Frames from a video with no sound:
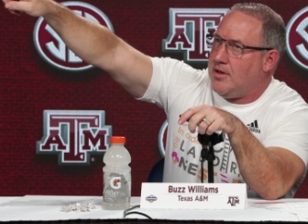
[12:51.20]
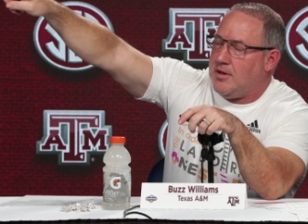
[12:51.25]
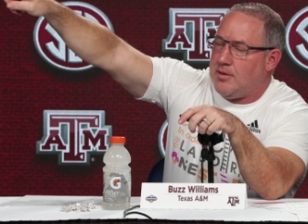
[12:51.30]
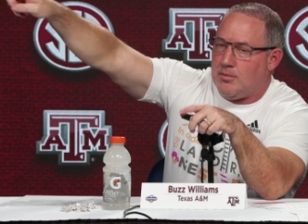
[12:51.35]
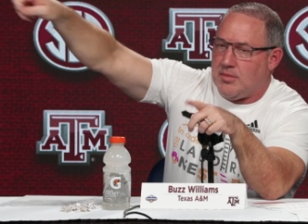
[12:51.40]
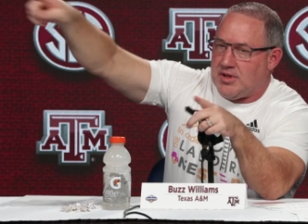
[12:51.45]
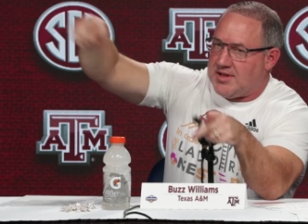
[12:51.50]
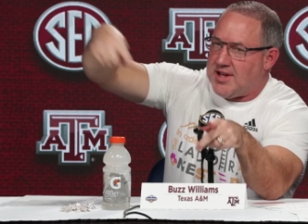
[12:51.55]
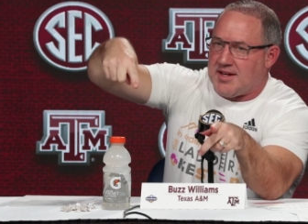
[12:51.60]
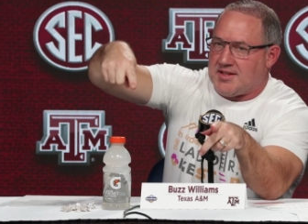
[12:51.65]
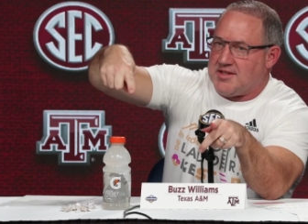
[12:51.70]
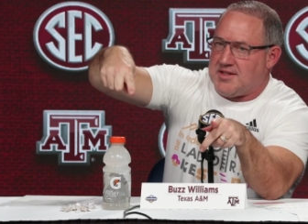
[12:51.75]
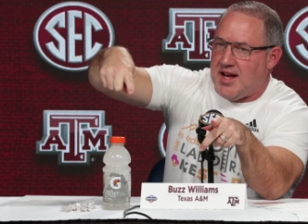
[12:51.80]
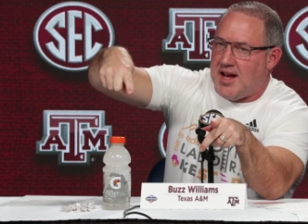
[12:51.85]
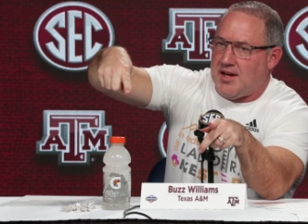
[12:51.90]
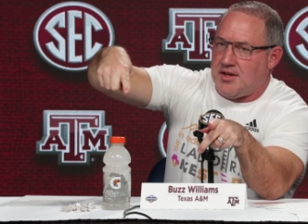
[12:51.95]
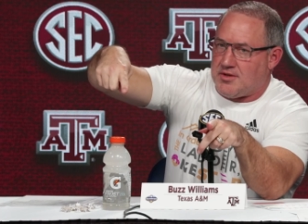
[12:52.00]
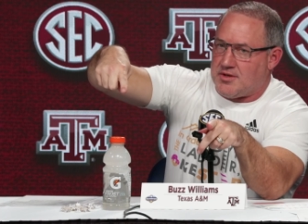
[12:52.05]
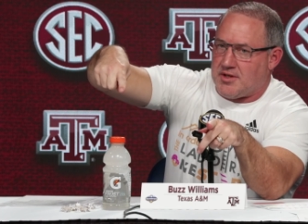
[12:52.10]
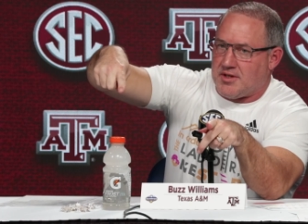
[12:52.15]
But that's
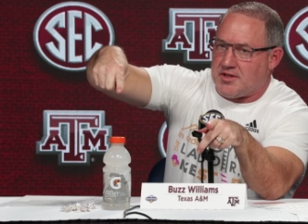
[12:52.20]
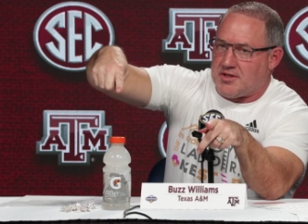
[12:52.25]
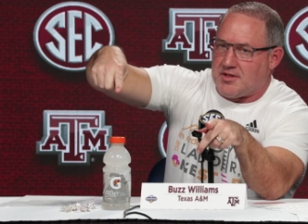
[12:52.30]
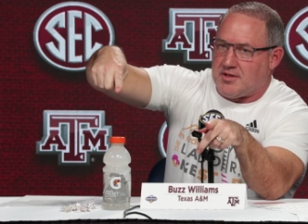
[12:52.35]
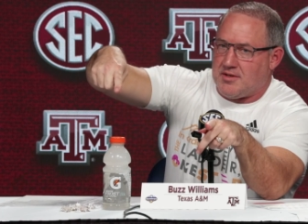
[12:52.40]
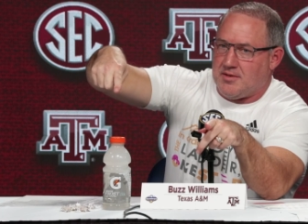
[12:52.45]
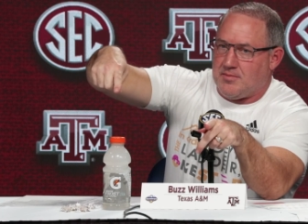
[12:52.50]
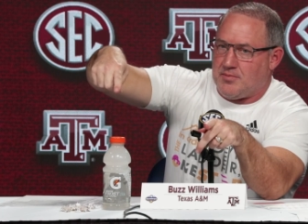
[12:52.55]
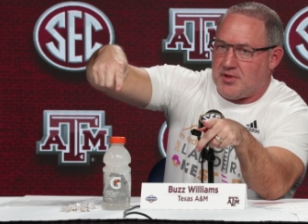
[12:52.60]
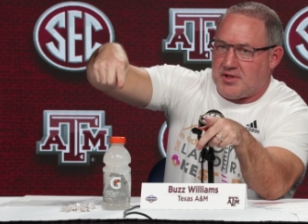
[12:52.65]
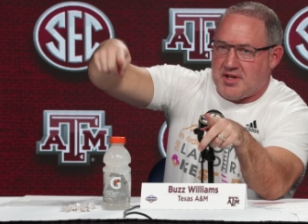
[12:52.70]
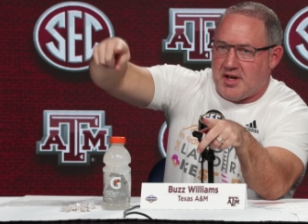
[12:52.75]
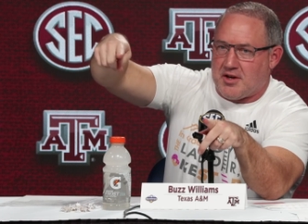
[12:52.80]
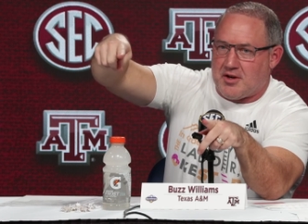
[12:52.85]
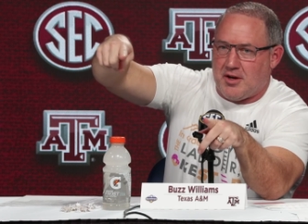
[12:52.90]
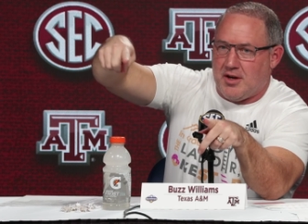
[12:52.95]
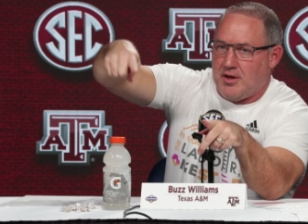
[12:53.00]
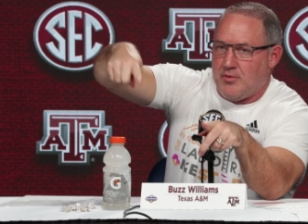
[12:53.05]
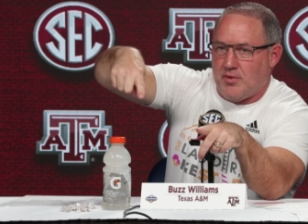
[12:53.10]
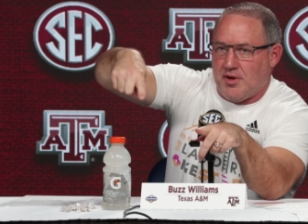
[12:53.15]
dangerous,
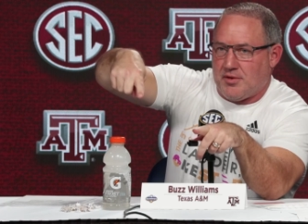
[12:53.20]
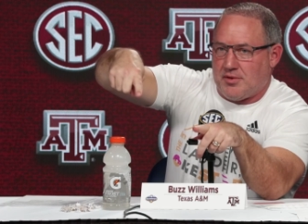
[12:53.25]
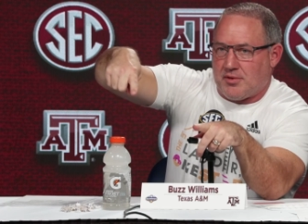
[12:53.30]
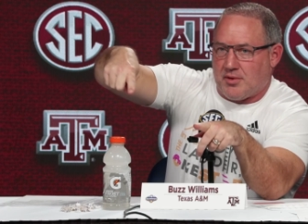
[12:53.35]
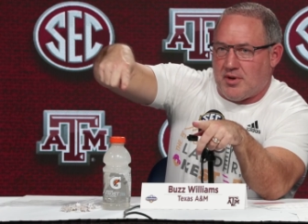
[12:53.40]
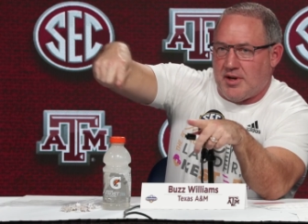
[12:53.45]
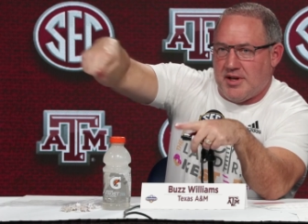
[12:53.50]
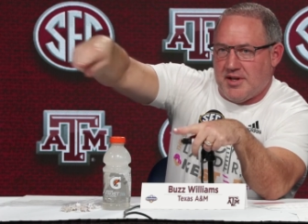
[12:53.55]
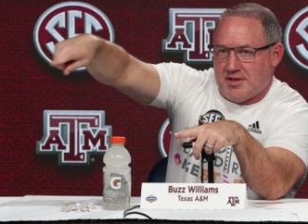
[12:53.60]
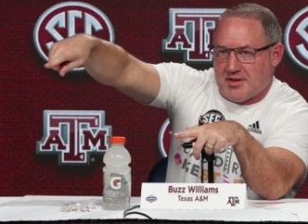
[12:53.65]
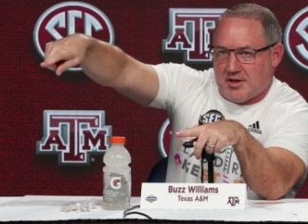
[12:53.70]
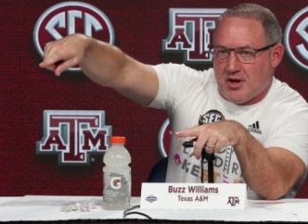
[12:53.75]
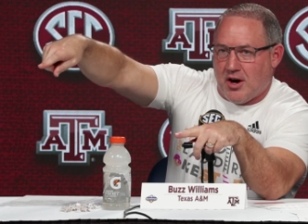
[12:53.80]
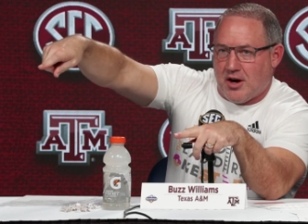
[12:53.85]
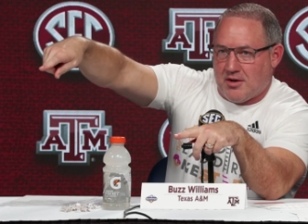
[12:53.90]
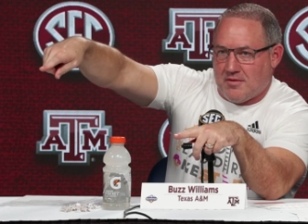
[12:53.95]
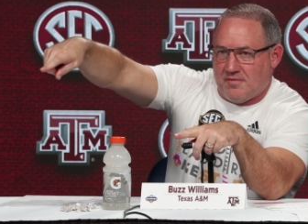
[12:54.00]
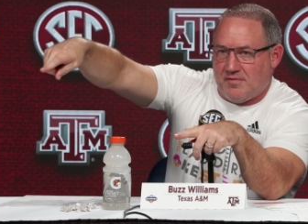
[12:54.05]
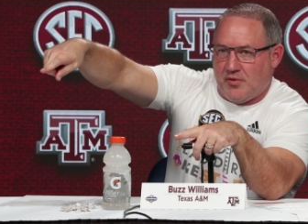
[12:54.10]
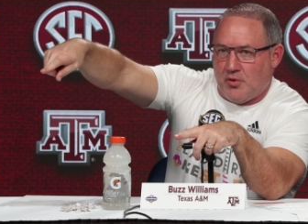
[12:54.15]
particularly when three is
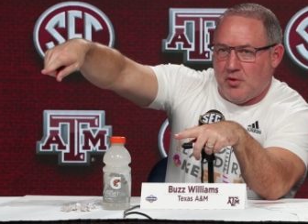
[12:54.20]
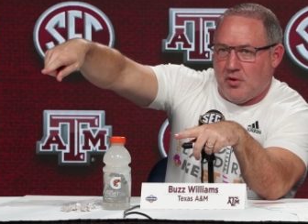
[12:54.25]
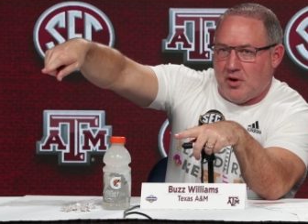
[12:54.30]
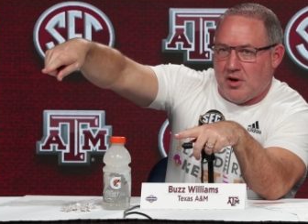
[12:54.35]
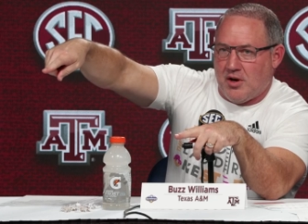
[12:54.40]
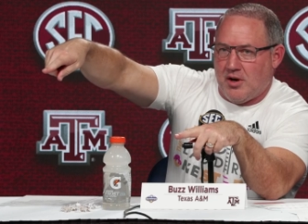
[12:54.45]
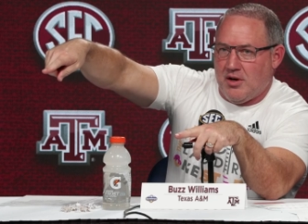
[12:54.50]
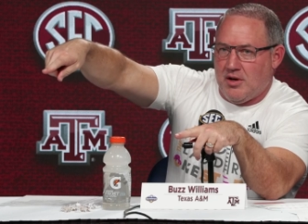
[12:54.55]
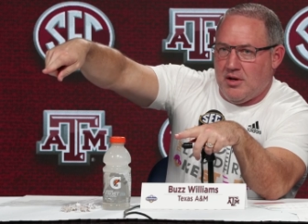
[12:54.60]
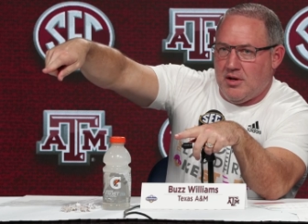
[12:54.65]
guarding four.